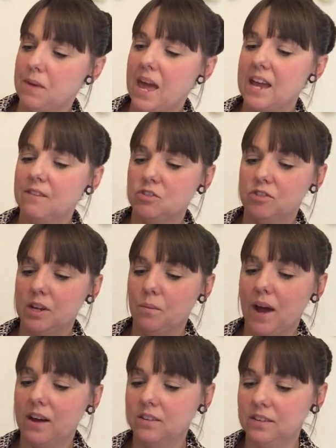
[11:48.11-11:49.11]
behaves really
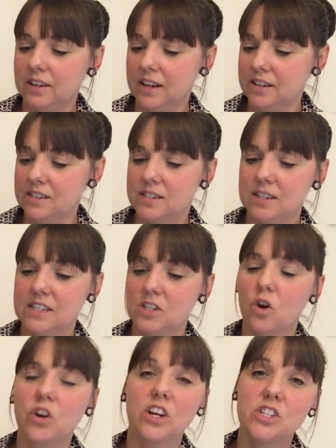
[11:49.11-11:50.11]
well, and it's
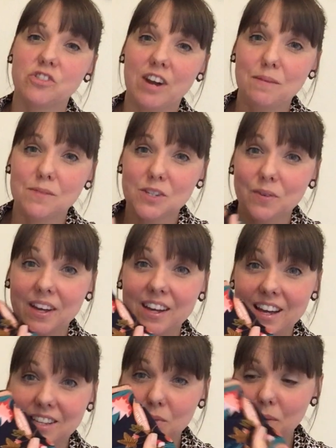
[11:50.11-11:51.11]
got a nice drape to it
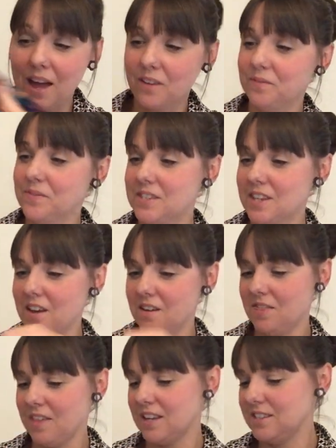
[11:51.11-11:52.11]
as well. So
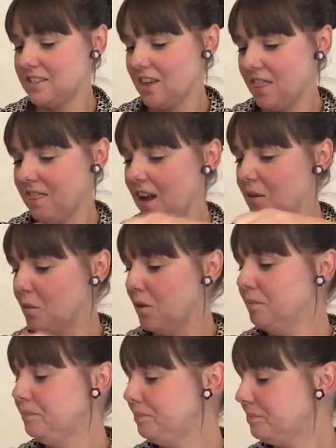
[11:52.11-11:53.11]
that's that
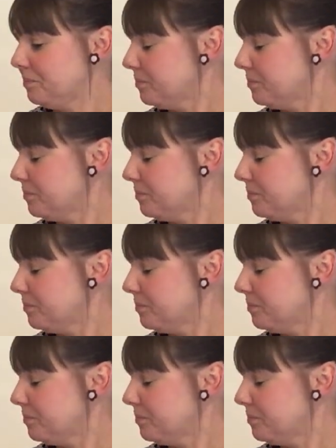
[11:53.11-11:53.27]
one.